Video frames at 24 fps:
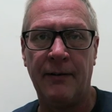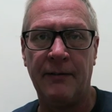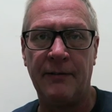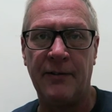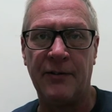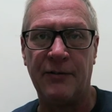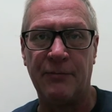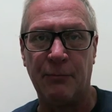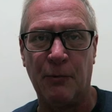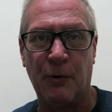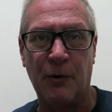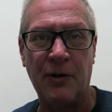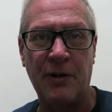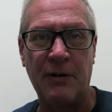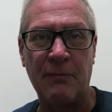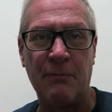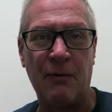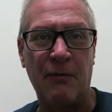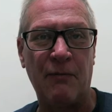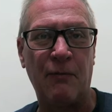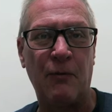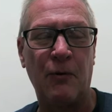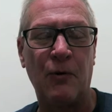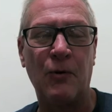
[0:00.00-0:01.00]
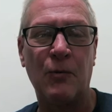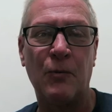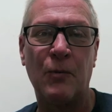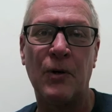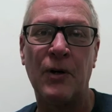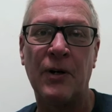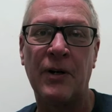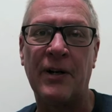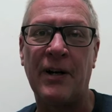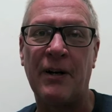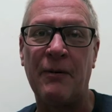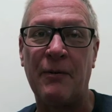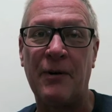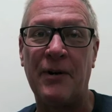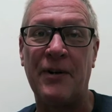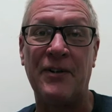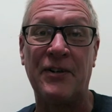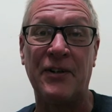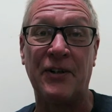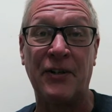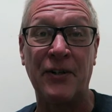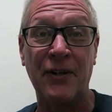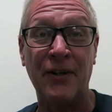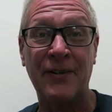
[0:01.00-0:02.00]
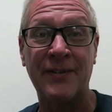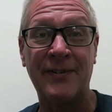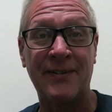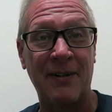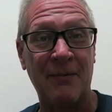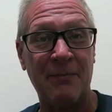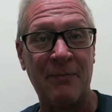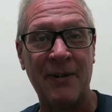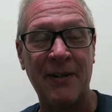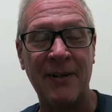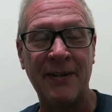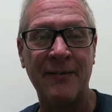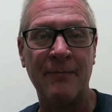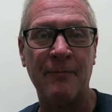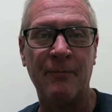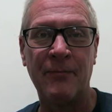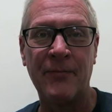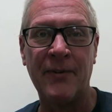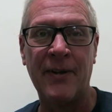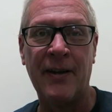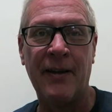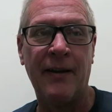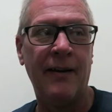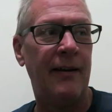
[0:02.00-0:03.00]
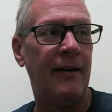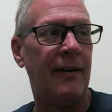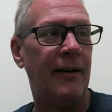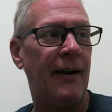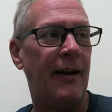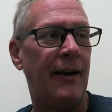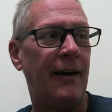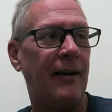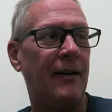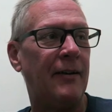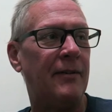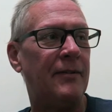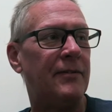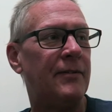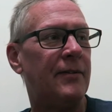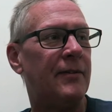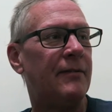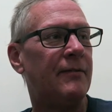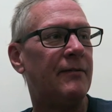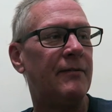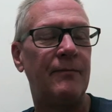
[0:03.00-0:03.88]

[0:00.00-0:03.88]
This morning before work I wanted to cook something and